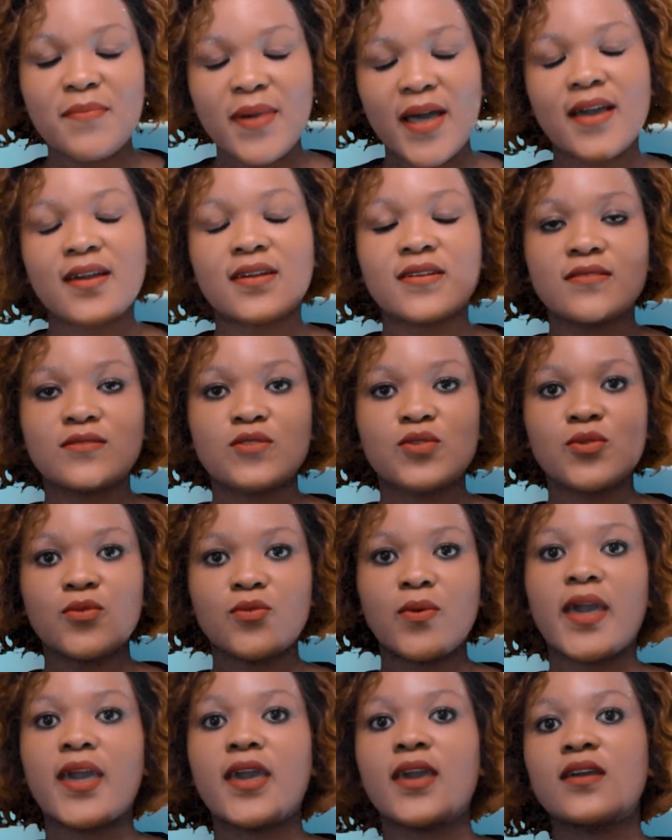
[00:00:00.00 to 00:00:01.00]
back to
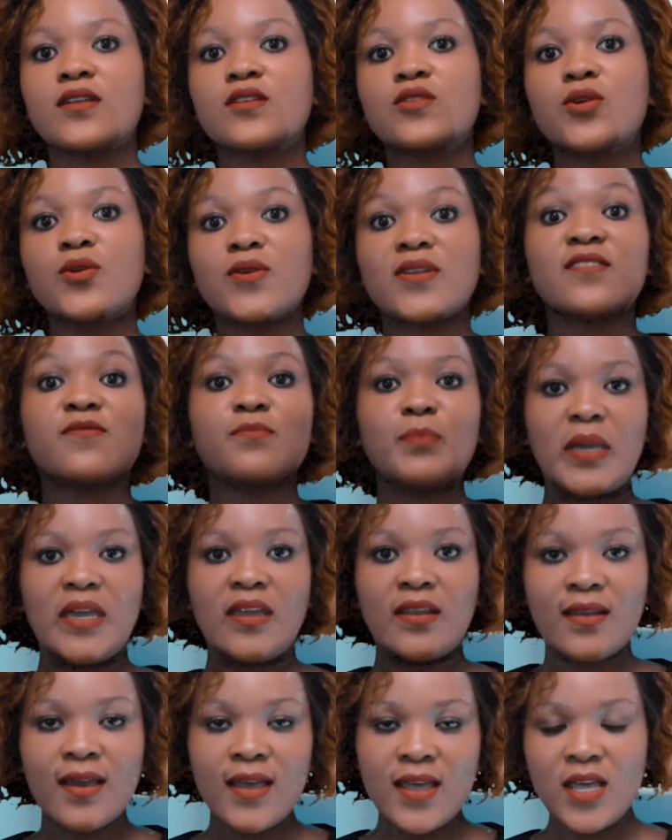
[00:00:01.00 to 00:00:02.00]
where it could have
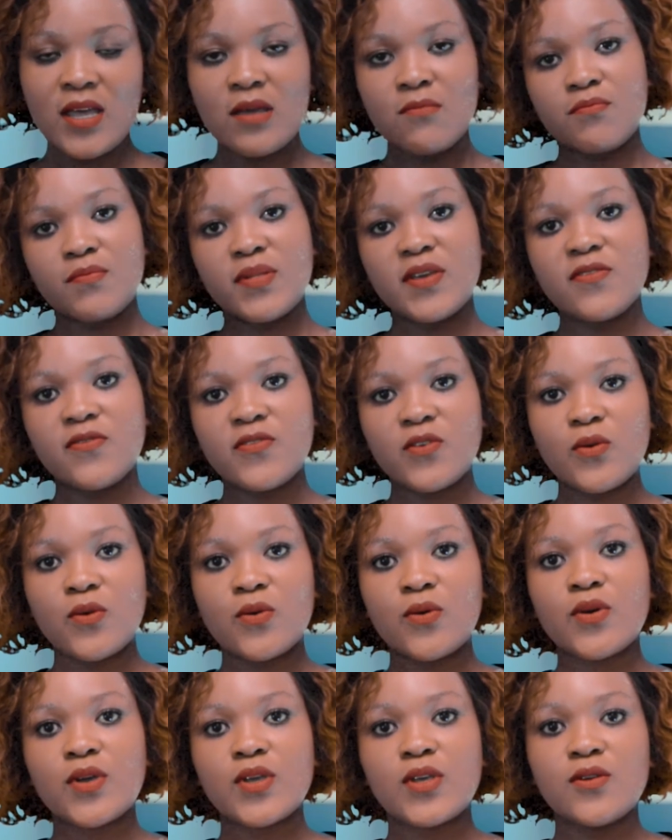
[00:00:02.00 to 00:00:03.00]
been
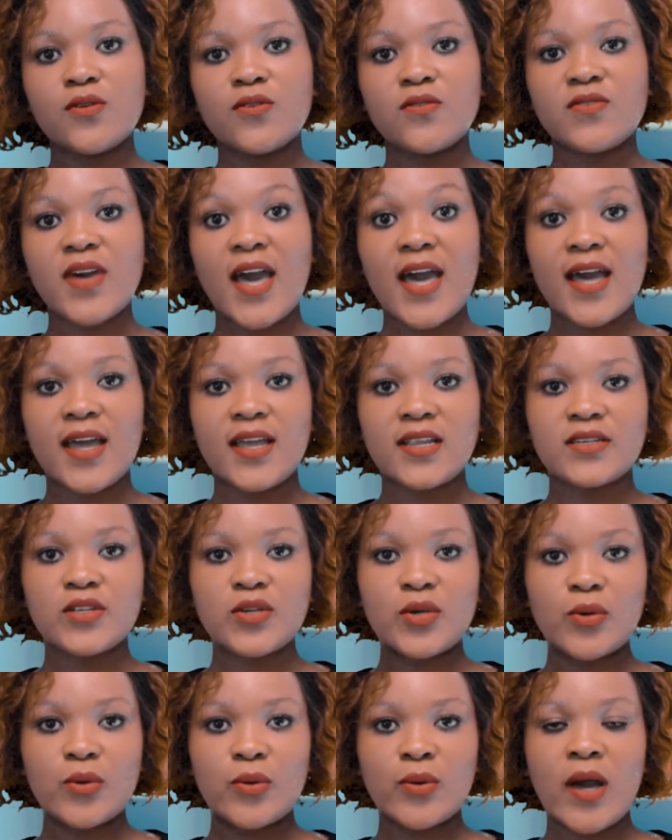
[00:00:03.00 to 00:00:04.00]
before you've had
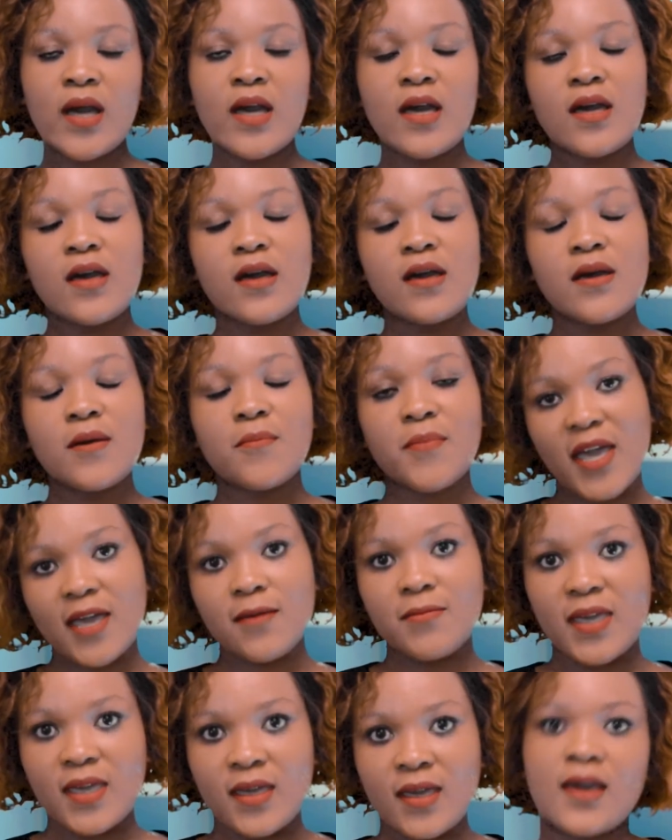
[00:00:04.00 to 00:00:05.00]
your
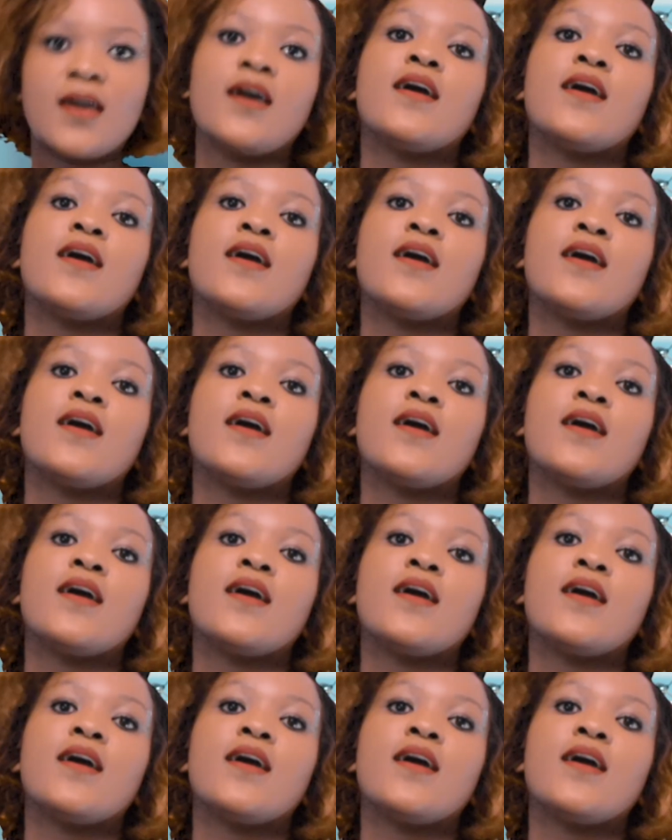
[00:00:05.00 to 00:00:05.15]
baby.